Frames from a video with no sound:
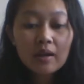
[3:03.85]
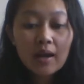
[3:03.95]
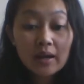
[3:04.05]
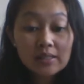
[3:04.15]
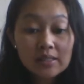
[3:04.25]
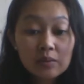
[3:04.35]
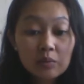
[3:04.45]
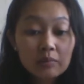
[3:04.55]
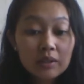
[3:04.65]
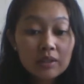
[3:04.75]
IC
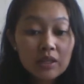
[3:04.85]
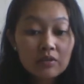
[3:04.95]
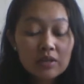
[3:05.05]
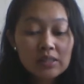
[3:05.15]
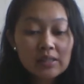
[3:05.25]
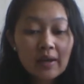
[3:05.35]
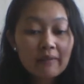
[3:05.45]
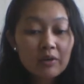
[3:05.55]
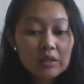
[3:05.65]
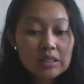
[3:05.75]
will be decreased. The
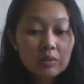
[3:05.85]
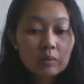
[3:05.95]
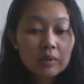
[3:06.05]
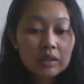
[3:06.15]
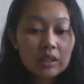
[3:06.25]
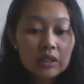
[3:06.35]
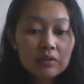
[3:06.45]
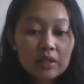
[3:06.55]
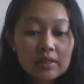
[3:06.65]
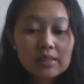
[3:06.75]
FRC will be
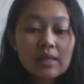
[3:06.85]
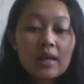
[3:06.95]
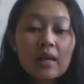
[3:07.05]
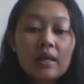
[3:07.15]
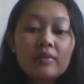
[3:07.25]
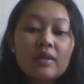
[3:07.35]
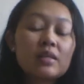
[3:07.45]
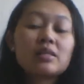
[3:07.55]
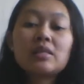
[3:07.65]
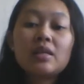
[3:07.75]
decreased. The
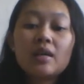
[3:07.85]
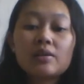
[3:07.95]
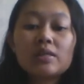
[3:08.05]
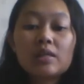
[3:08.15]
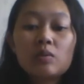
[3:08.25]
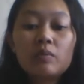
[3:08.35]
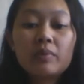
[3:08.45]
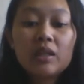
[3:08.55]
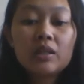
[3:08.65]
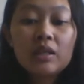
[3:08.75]
TLC will
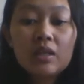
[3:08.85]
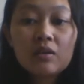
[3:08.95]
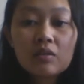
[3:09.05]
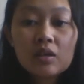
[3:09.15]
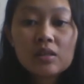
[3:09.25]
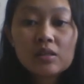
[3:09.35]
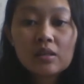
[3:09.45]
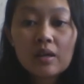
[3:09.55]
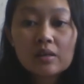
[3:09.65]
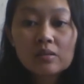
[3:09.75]
be decreased
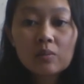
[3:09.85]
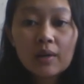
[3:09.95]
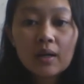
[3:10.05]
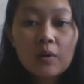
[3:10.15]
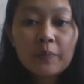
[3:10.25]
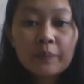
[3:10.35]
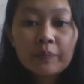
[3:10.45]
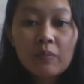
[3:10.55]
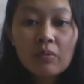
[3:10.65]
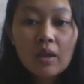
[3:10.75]
as well.
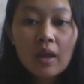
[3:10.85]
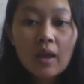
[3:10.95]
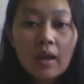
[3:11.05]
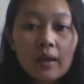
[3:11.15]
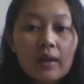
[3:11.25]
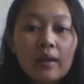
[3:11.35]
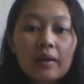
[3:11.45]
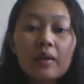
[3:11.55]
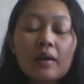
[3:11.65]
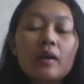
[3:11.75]

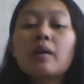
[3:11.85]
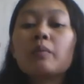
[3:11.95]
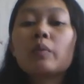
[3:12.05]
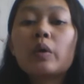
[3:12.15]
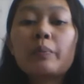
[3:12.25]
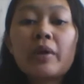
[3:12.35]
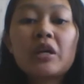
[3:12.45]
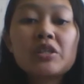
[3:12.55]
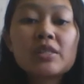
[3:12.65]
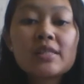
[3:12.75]
And
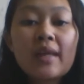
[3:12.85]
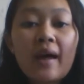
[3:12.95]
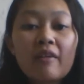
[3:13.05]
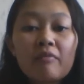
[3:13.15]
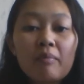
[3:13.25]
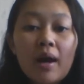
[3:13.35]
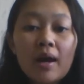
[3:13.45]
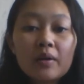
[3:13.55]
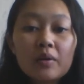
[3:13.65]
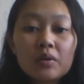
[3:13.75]
patients that have
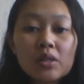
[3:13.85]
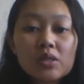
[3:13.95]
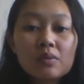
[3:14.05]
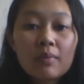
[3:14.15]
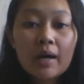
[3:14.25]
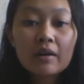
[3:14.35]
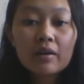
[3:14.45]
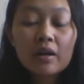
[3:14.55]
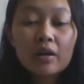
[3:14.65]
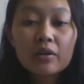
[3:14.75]
mild to
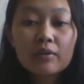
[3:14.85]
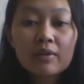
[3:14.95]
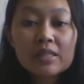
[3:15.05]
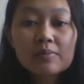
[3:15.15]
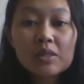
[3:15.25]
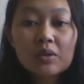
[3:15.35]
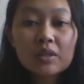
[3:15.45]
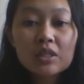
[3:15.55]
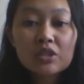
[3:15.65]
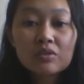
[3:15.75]
moderate acute respiratory
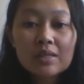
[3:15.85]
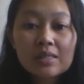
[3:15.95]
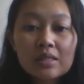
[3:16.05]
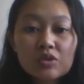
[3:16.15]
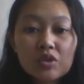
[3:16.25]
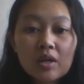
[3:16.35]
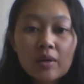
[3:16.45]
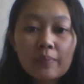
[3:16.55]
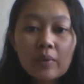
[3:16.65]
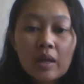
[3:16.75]
distress
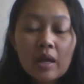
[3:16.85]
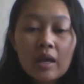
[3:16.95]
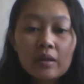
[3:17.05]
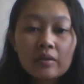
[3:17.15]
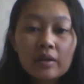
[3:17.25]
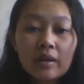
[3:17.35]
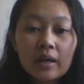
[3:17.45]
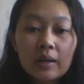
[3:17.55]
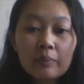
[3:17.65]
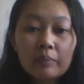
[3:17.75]
syndrome,
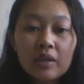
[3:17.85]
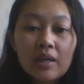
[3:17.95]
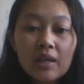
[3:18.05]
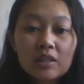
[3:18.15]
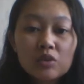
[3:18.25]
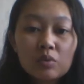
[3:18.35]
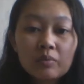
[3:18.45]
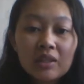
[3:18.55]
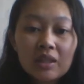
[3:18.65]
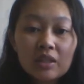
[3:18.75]
the pH will
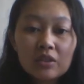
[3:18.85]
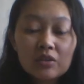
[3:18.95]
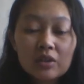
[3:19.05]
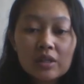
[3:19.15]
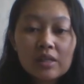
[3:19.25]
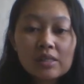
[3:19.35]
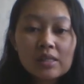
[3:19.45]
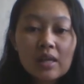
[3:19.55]
be increased.